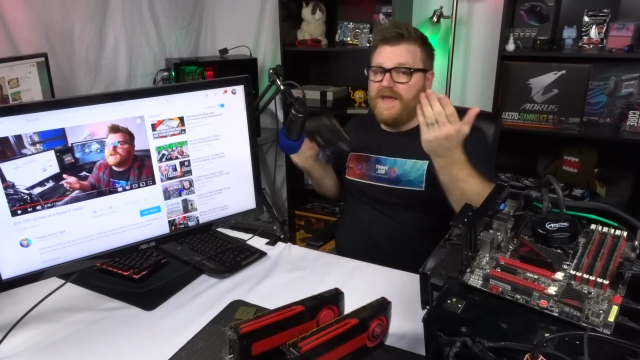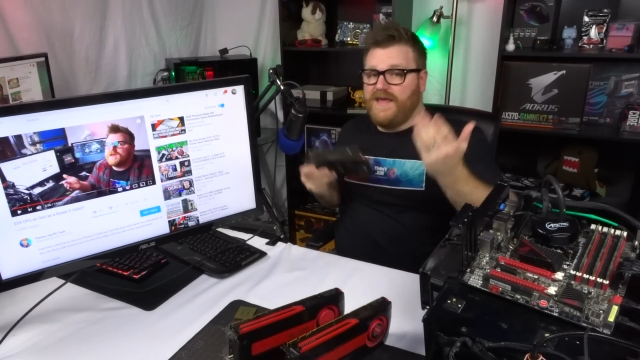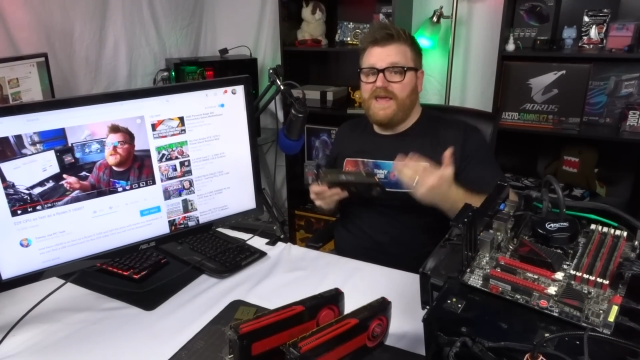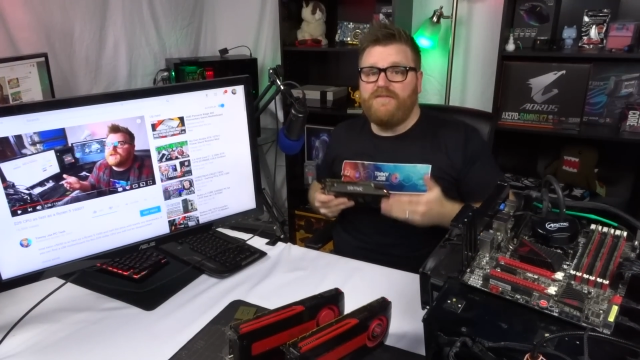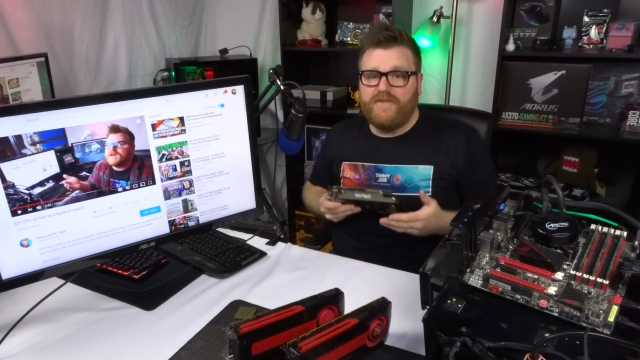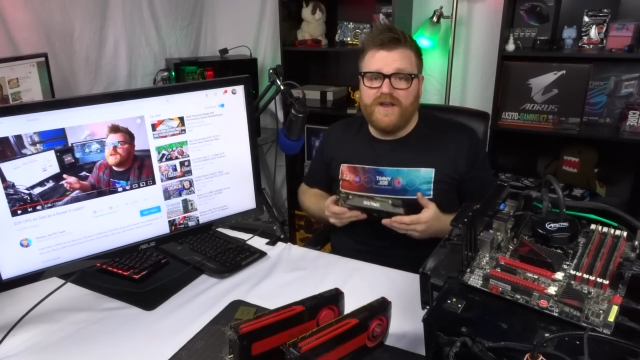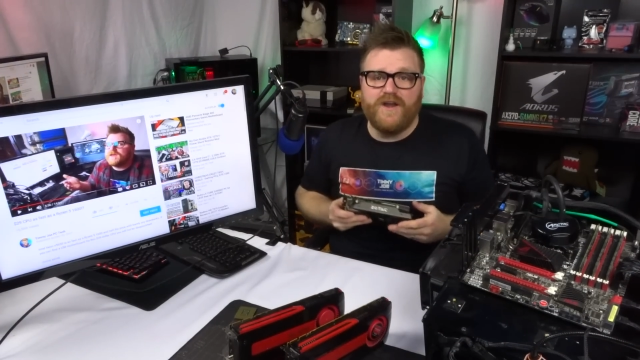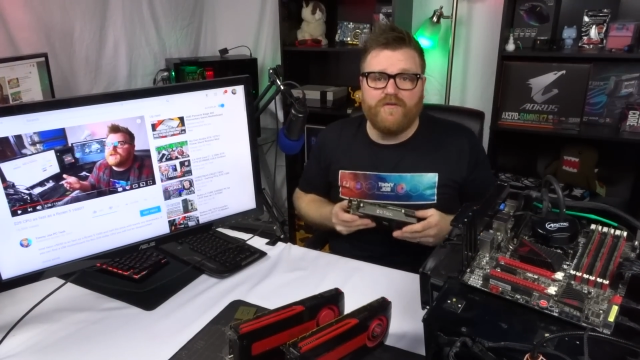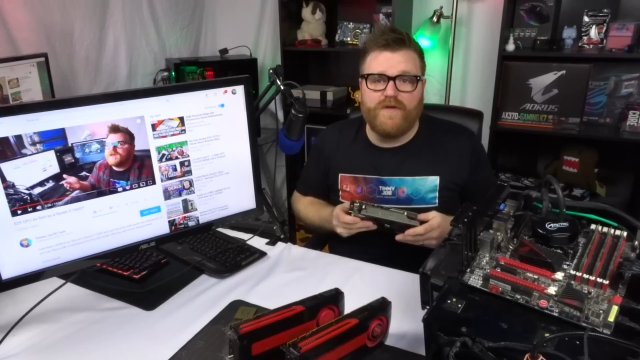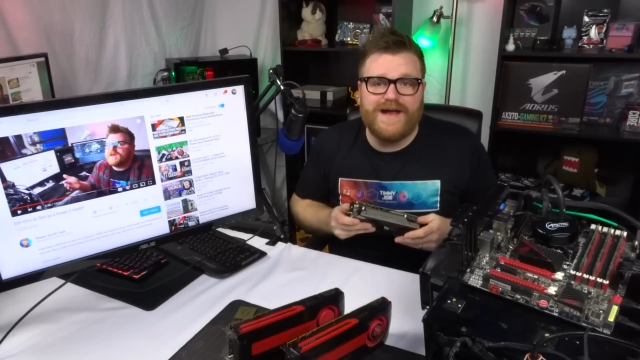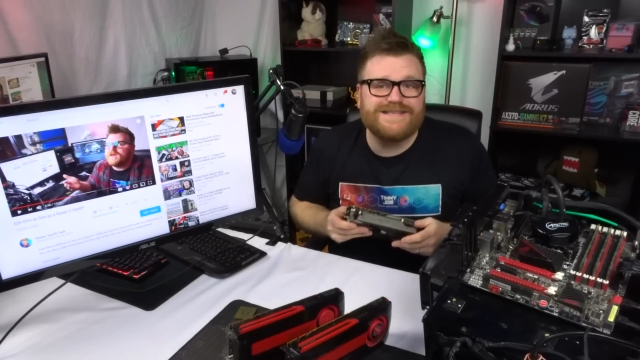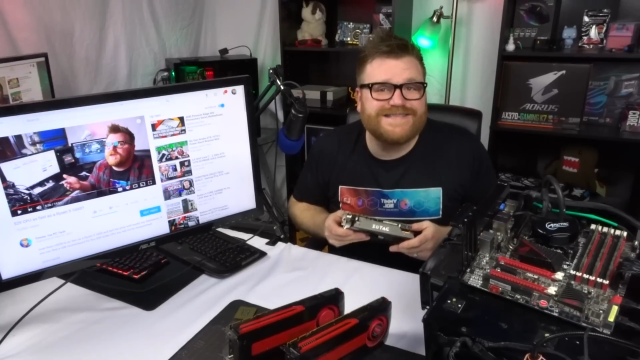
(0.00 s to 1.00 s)
even in a
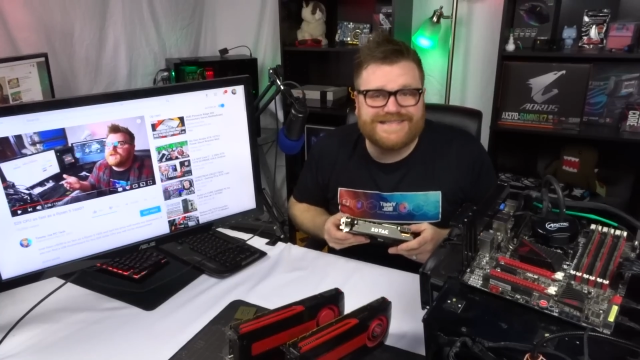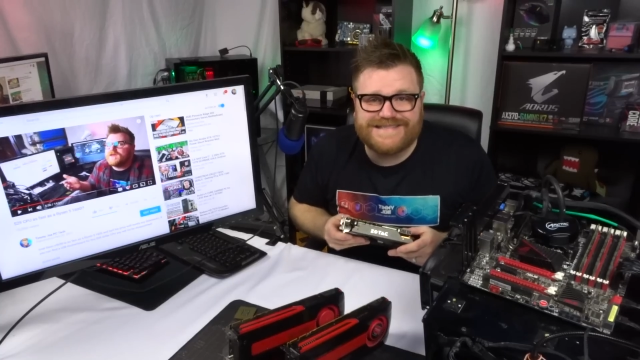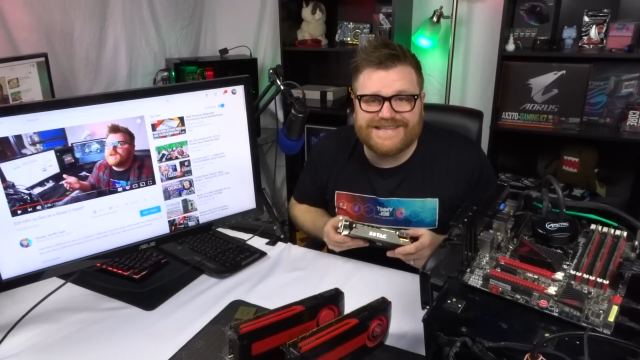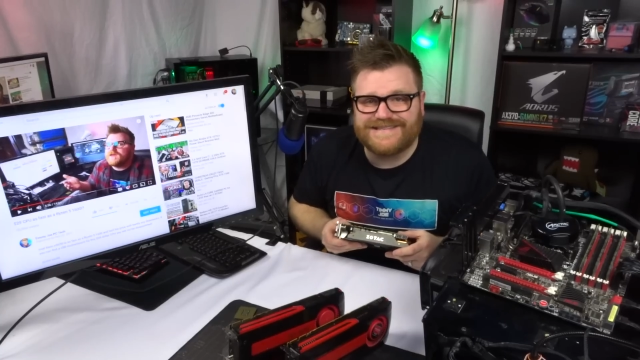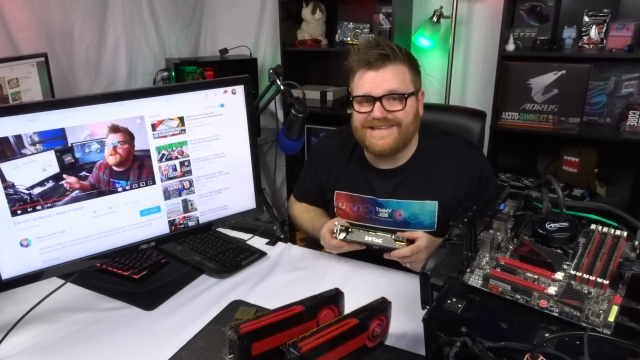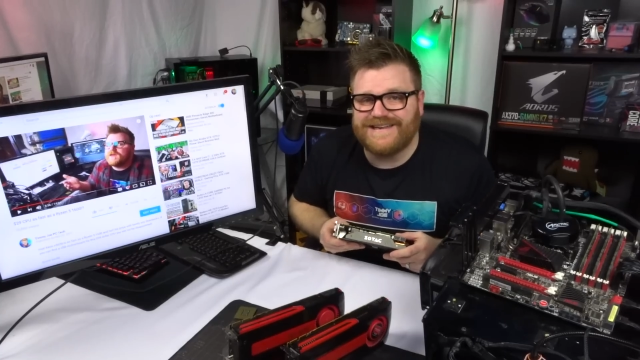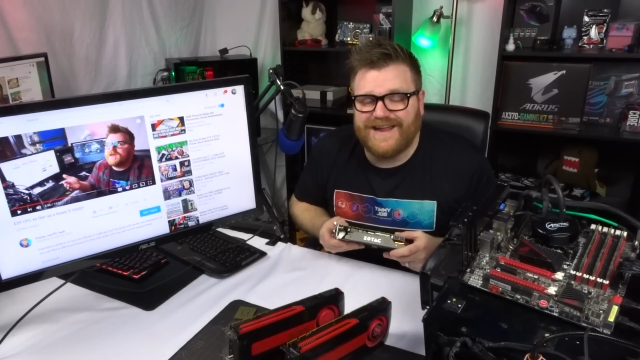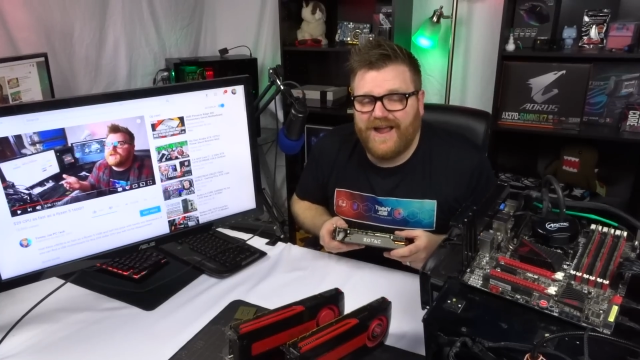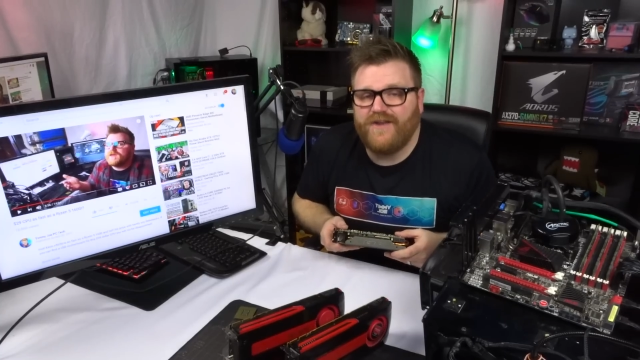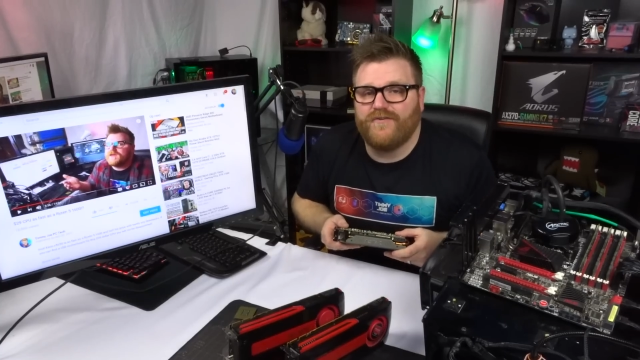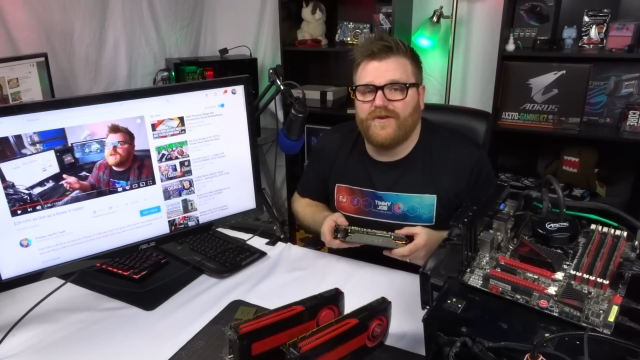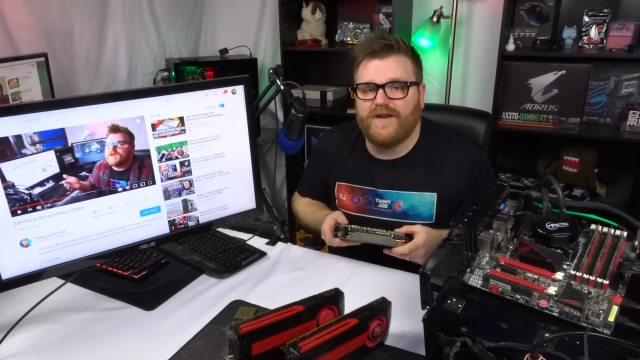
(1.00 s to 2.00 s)
Ryzen sixteen
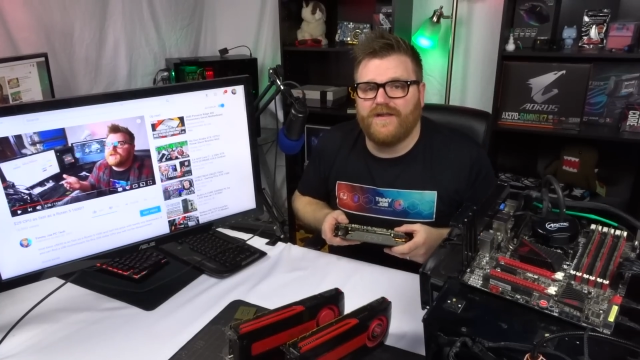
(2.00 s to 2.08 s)
hundred.